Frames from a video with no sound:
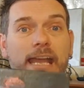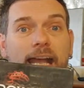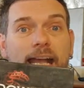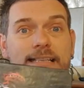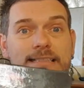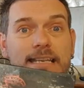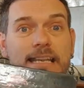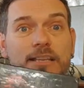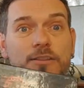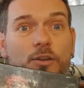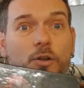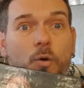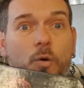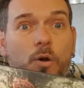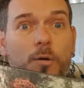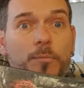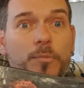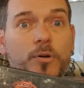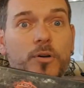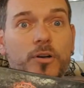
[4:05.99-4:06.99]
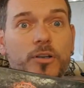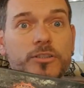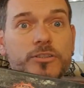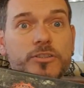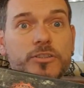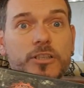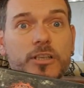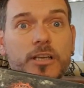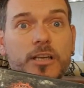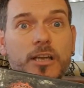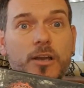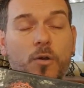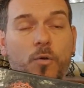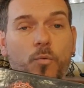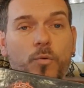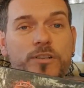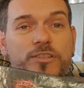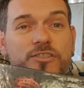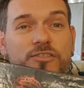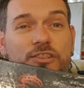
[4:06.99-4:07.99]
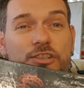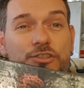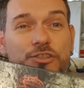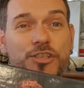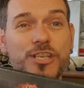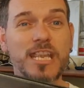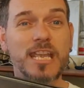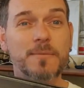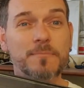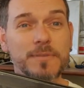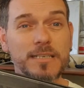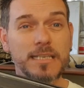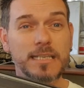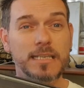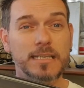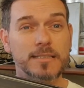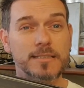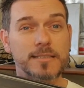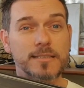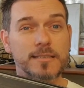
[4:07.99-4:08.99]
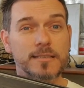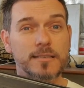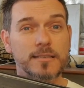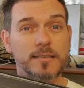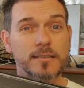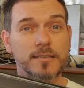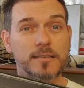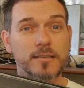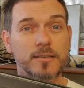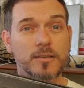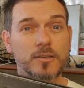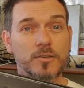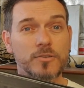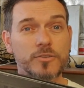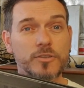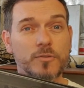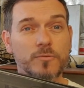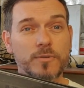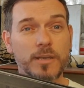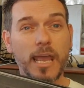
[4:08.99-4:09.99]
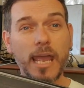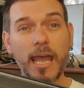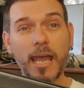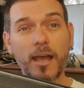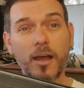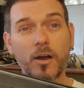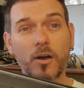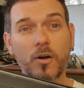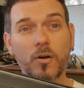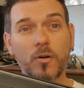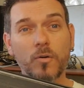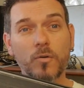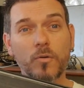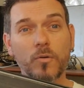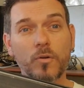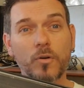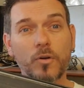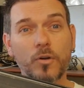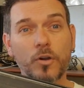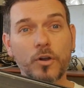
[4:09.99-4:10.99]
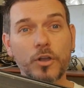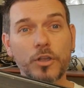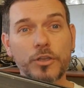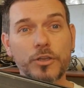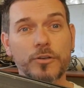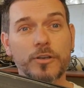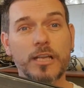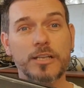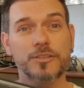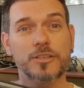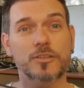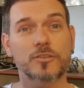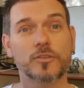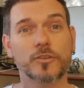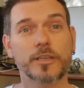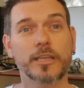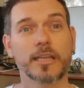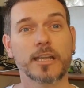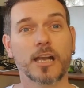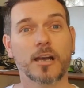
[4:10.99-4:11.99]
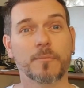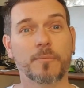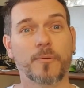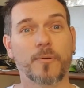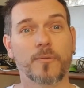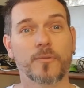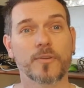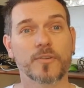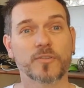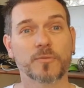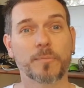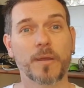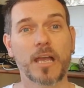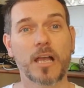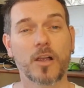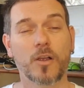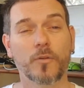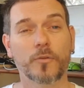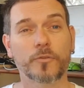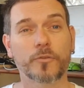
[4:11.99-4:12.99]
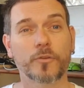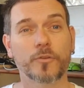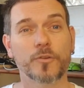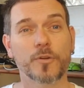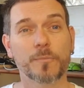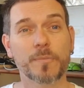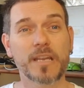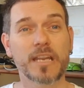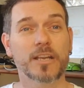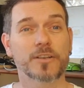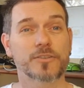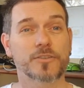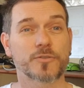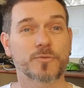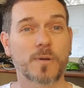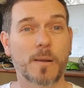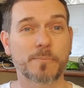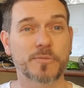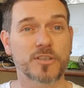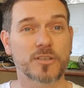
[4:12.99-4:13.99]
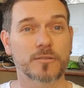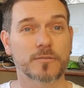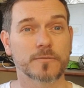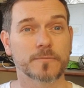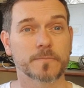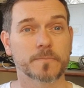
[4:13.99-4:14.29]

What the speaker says: It's in the core books, which the GM needs. So now, you're not just looking up the spells, you're being a disruption.